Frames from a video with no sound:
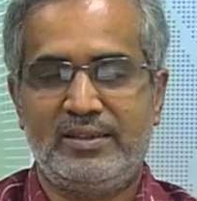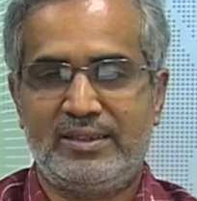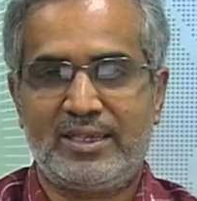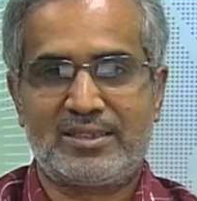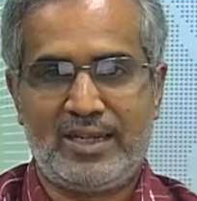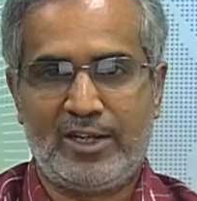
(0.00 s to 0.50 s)

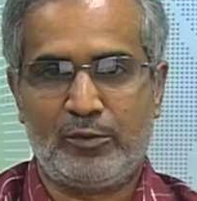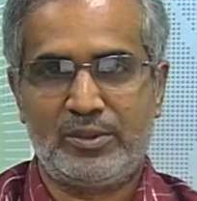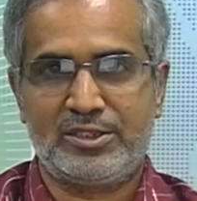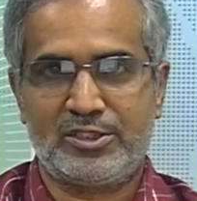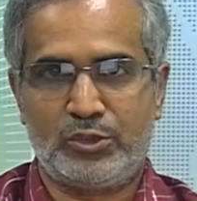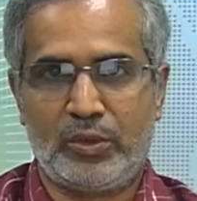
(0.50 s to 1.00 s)
such
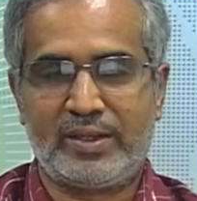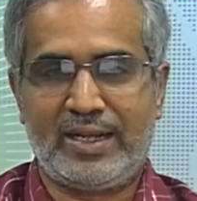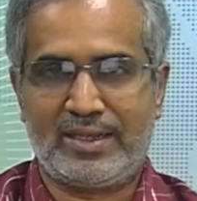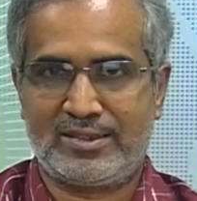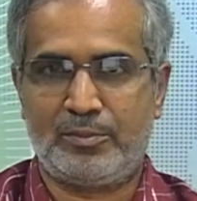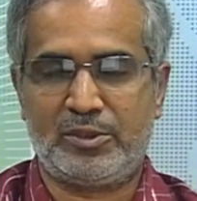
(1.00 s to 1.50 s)
language is not
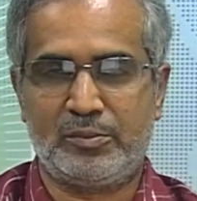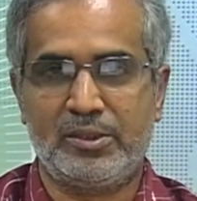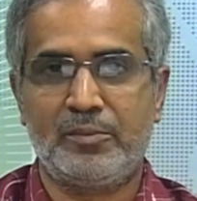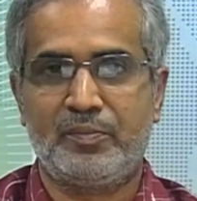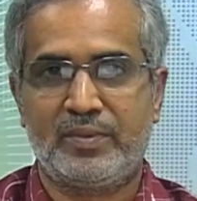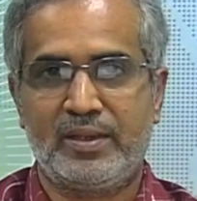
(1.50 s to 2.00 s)

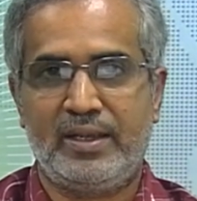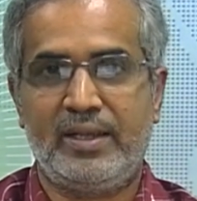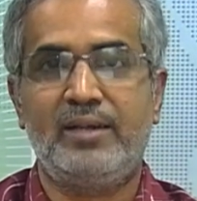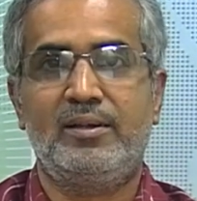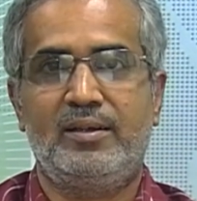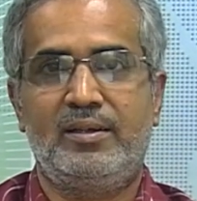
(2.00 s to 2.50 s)
acceptable
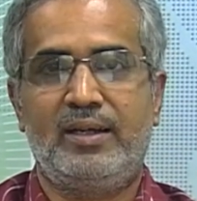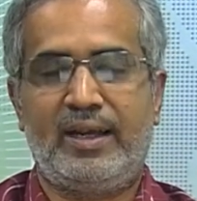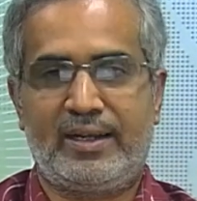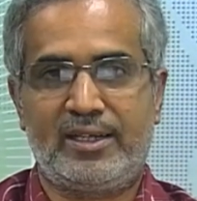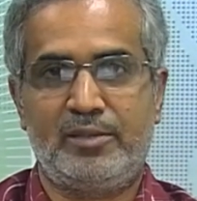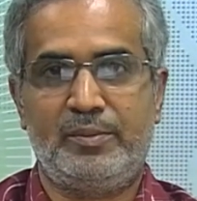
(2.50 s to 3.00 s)
in
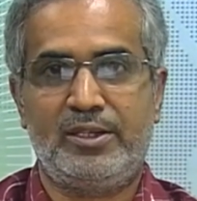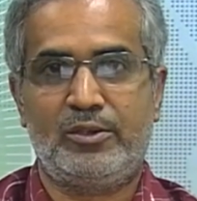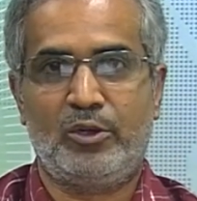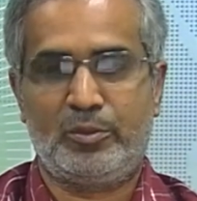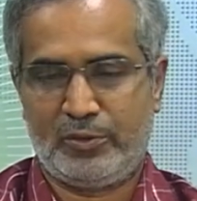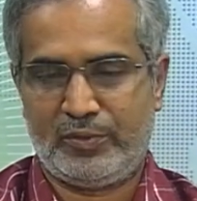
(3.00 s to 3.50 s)
academic
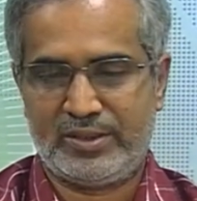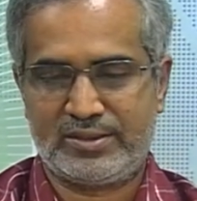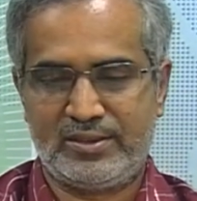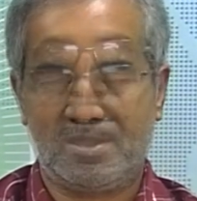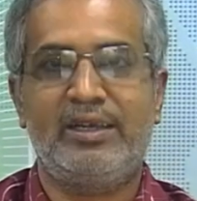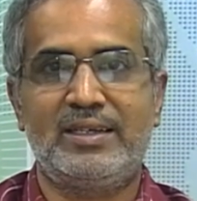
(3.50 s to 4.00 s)
or
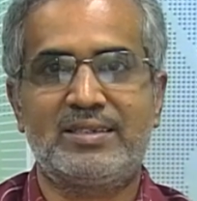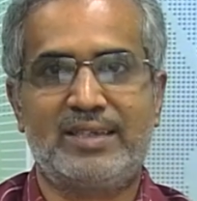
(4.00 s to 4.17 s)
professional in